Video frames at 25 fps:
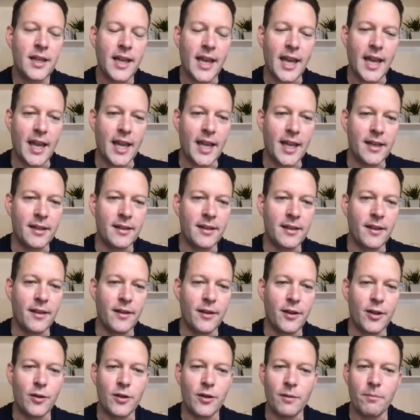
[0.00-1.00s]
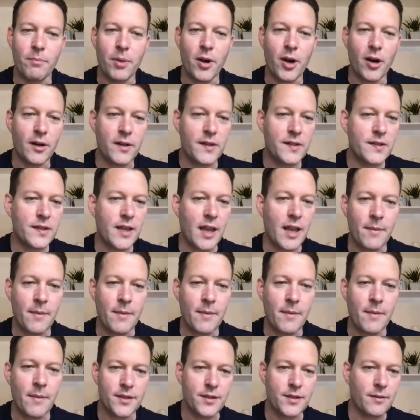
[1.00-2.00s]
And there you can park
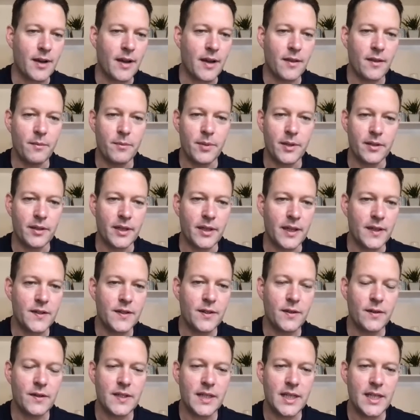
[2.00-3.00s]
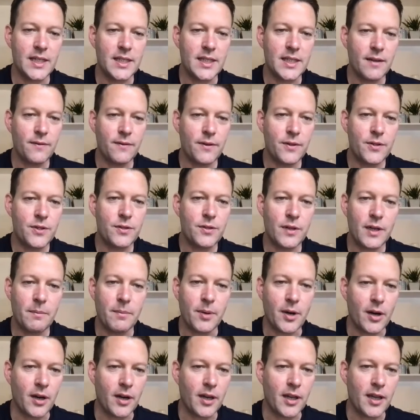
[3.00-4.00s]
semis around the building, so it's easy for street
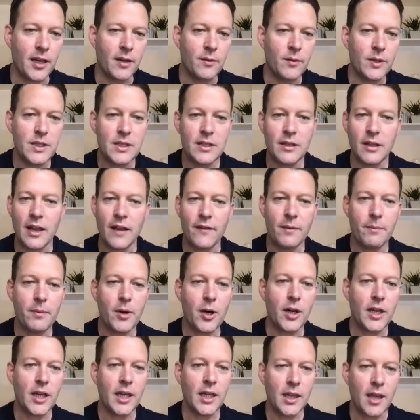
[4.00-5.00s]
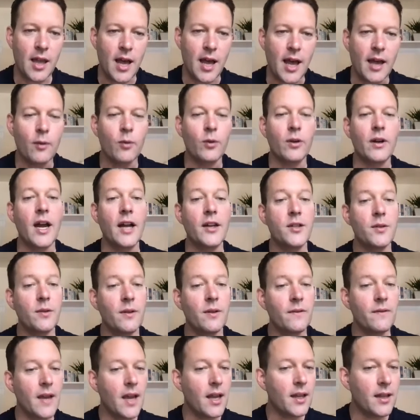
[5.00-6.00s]
parking. We still have a parking lot. We're not
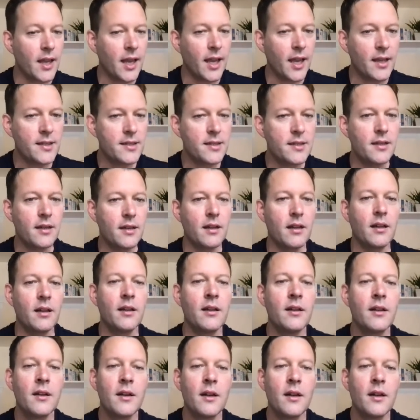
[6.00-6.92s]
doing valet still.